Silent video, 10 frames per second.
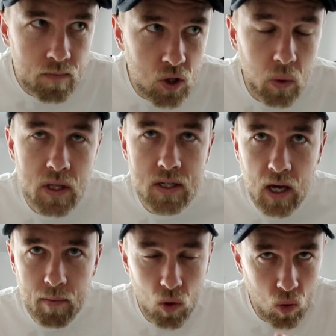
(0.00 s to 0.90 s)
So when this
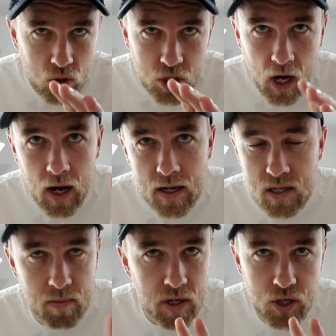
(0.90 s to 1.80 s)
game launched, I
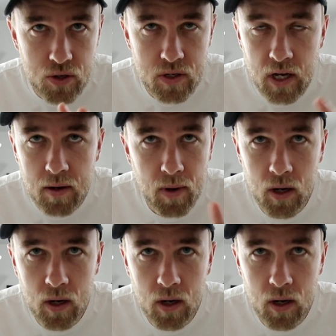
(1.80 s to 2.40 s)
had some issues getting